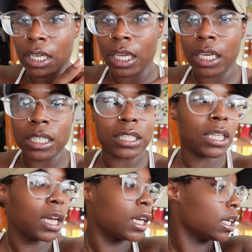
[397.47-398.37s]
and it's
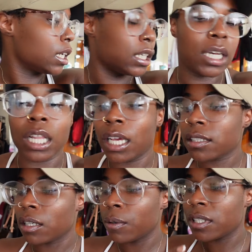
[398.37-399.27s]
like,
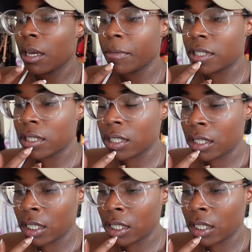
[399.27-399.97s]
Alexa, what time is it?